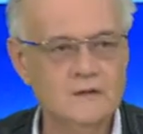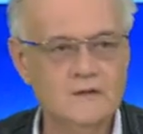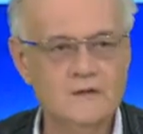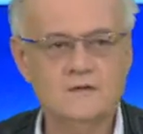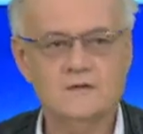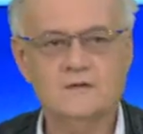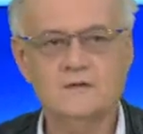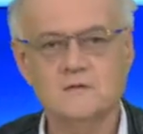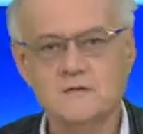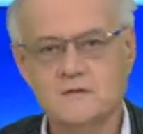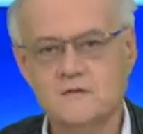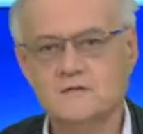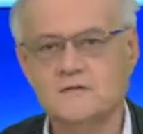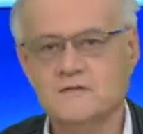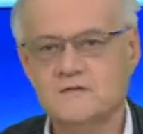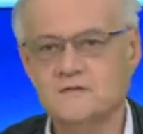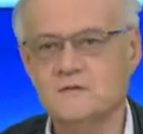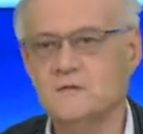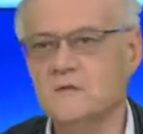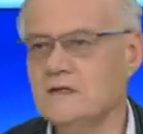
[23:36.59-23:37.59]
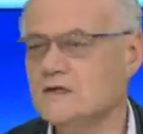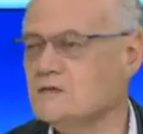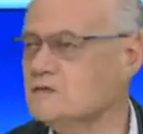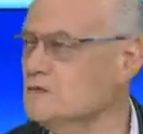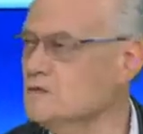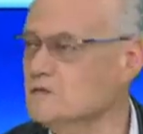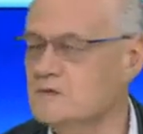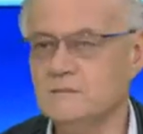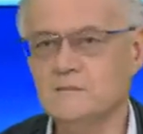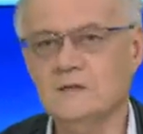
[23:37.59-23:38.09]
is
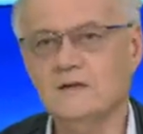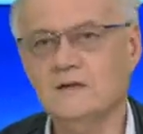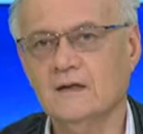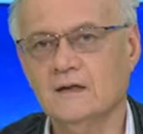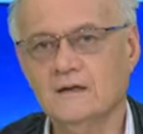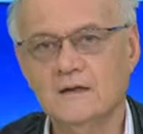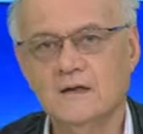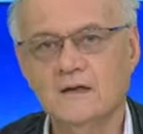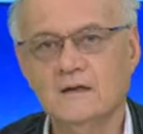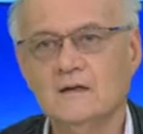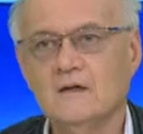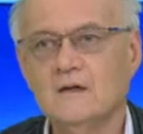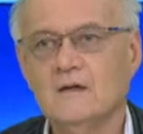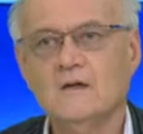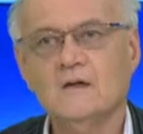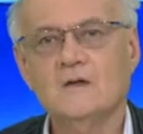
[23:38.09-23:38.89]
dismissed or something like that.